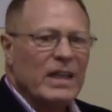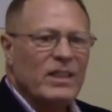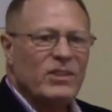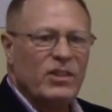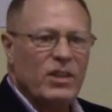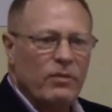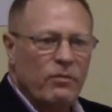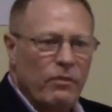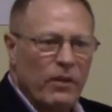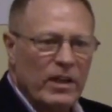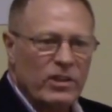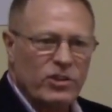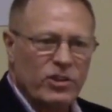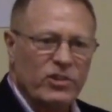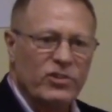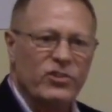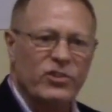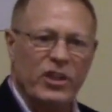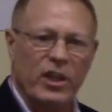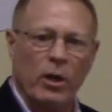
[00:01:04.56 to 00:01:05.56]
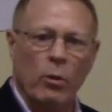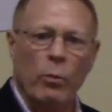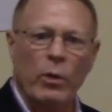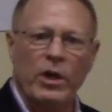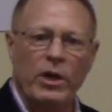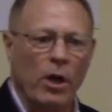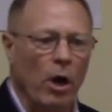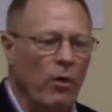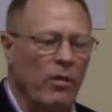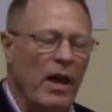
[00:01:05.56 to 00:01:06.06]
is efficiency, and we
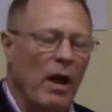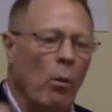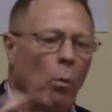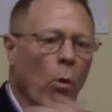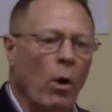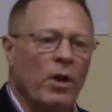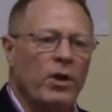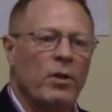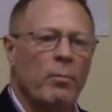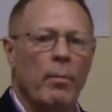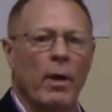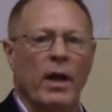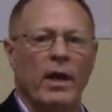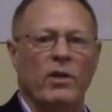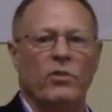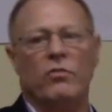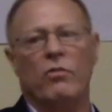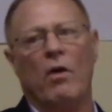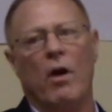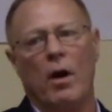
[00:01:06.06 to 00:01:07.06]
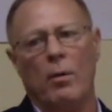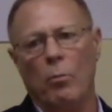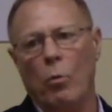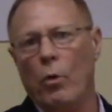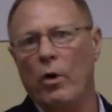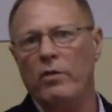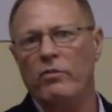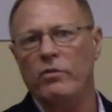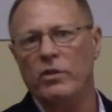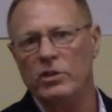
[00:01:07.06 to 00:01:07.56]
know that one to many is far more
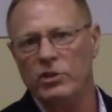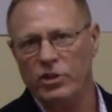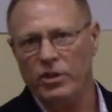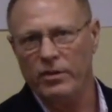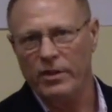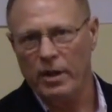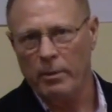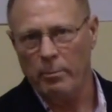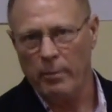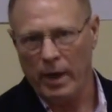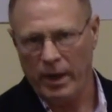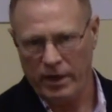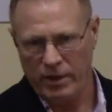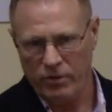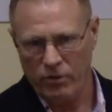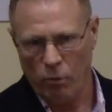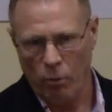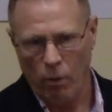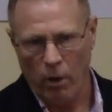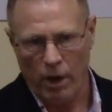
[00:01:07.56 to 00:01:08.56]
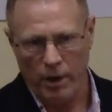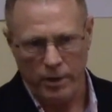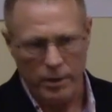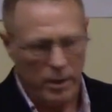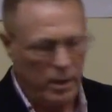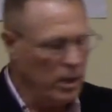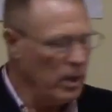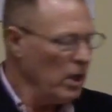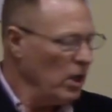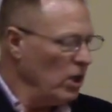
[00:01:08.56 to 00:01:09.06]
efficient than many to one.
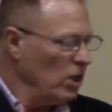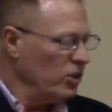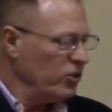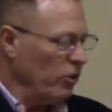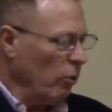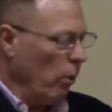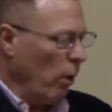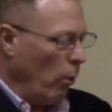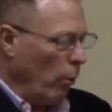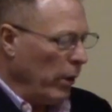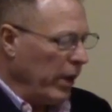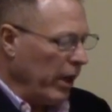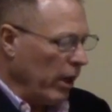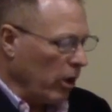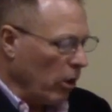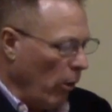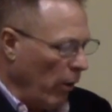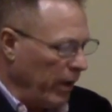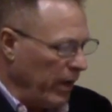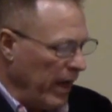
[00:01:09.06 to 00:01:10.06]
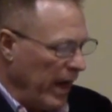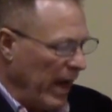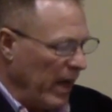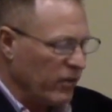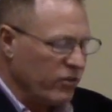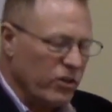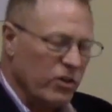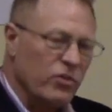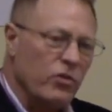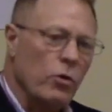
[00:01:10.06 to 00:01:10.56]
So what we are going to ask
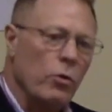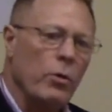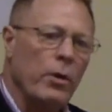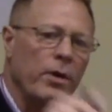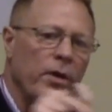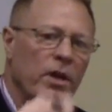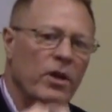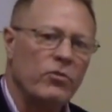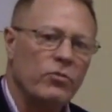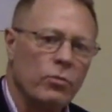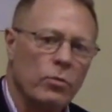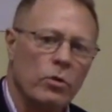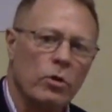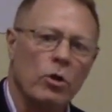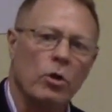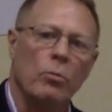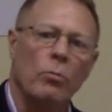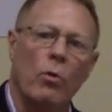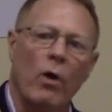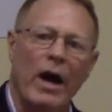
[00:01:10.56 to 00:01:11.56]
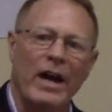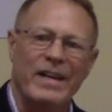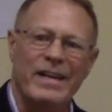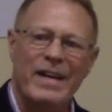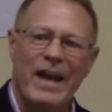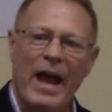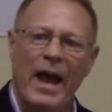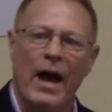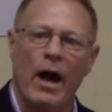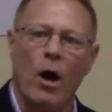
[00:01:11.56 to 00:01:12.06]
is who in this room right
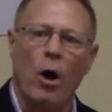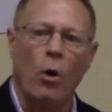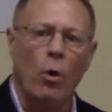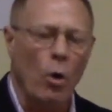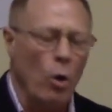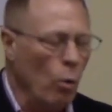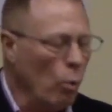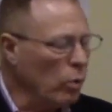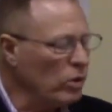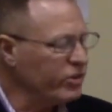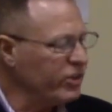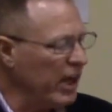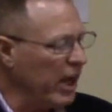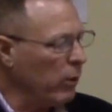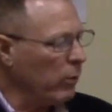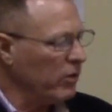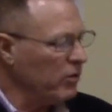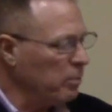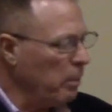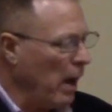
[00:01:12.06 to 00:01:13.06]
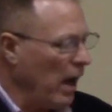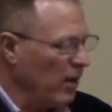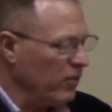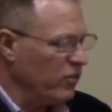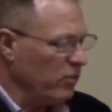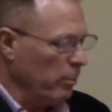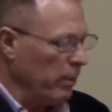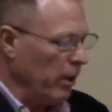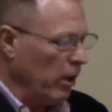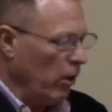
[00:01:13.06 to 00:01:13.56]
now will take
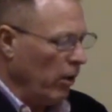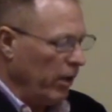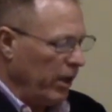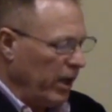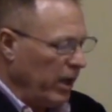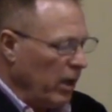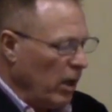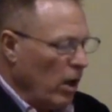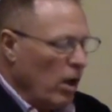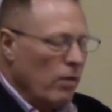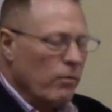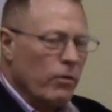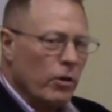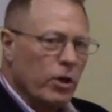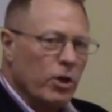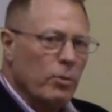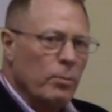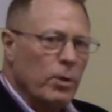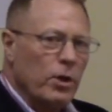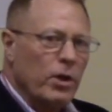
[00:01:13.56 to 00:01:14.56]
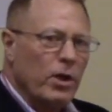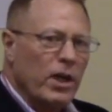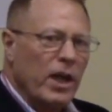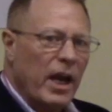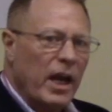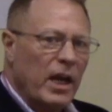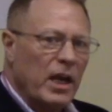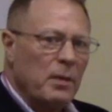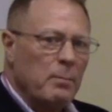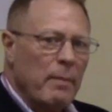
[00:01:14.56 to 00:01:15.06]
responsibility for
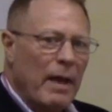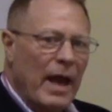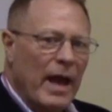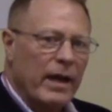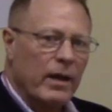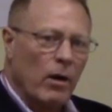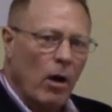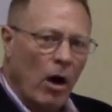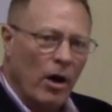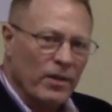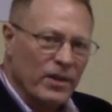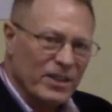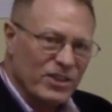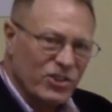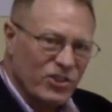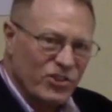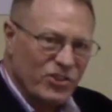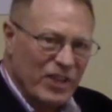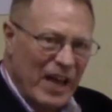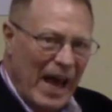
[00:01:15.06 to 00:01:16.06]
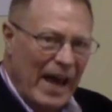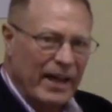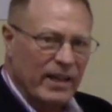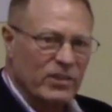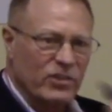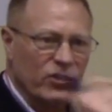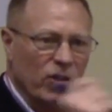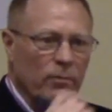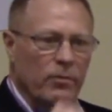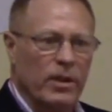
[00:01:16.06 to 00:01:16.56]
communicating back on the
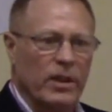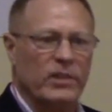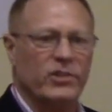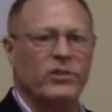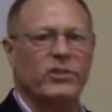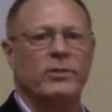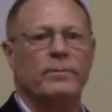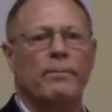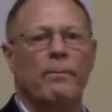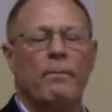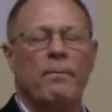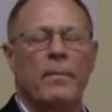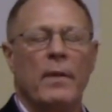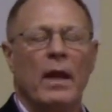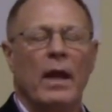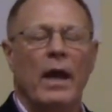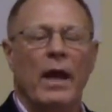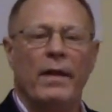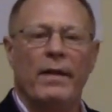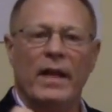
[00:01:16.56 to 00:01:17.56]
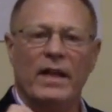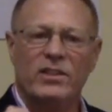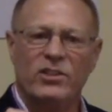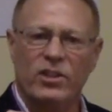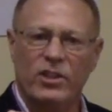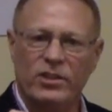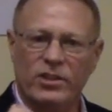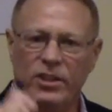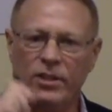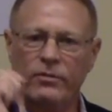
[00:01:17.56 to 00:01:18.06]
status of this? And that's a
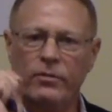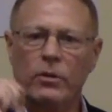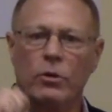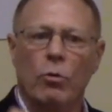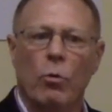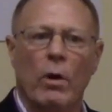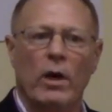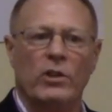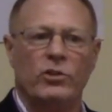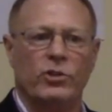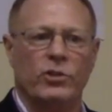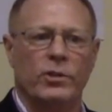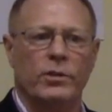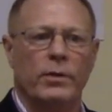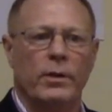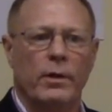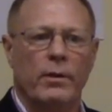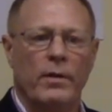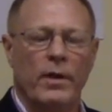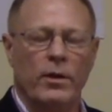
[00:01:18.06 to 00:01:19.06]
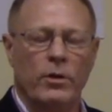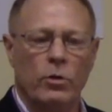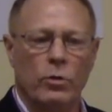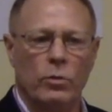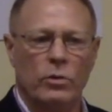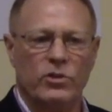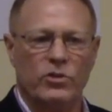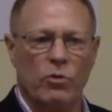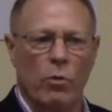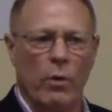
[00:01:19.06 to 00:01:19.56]
different question than who
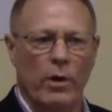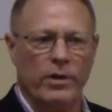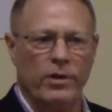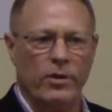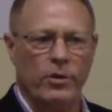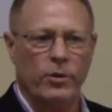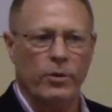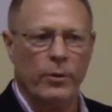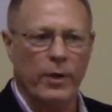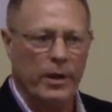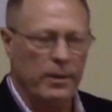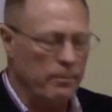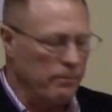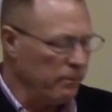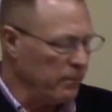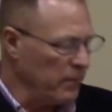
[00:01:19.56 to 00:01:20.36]
is going to do it.